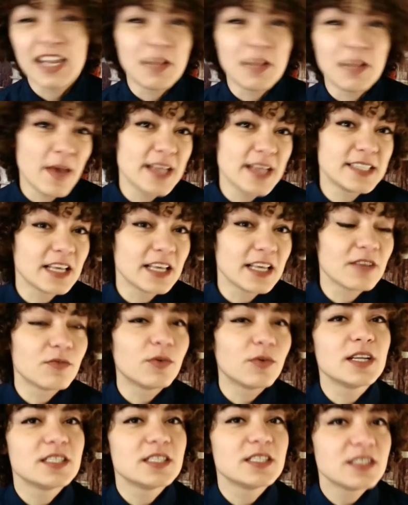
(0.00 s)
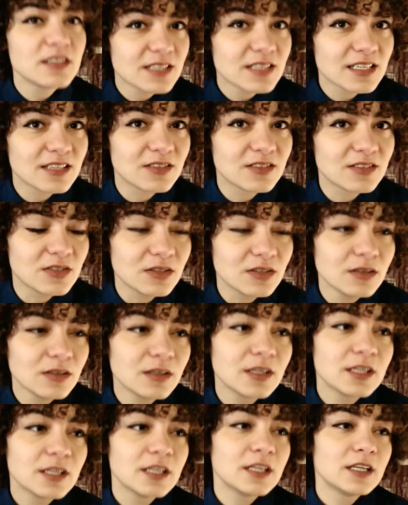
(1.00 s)
best thing for a student to do.
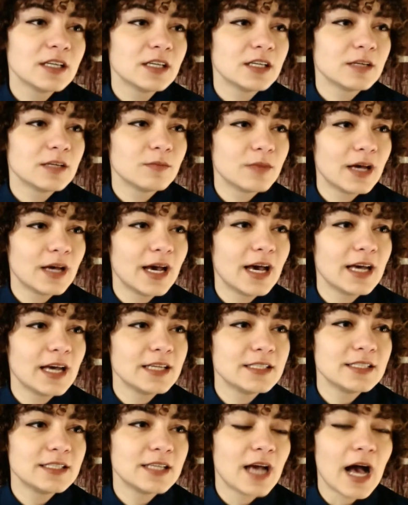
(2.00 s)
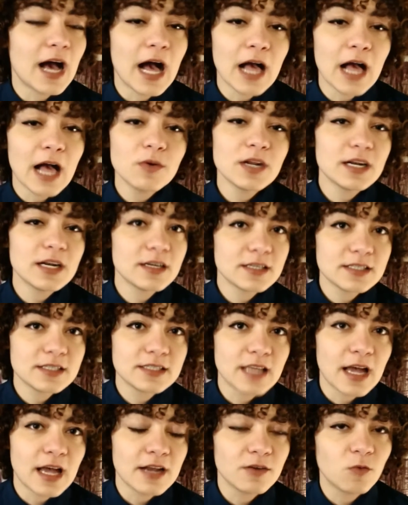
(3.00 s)
But I would
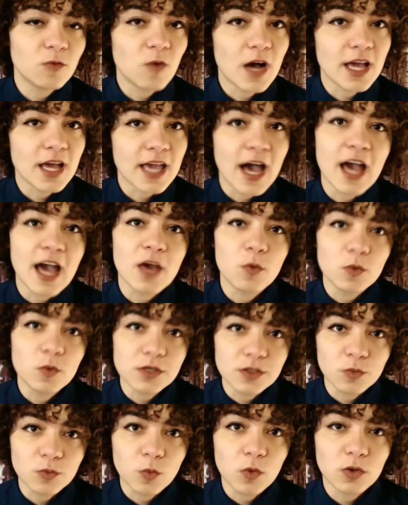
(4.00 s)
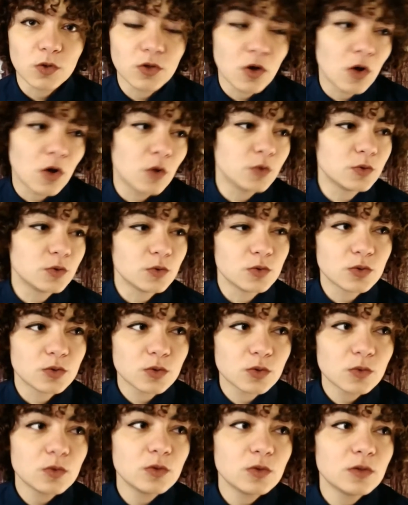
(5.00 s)
understand why I wouldn't go to
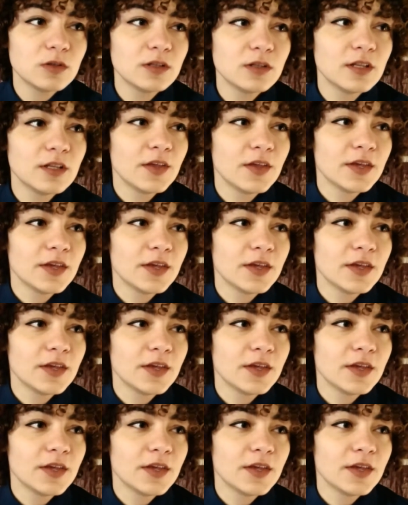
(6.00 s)
school.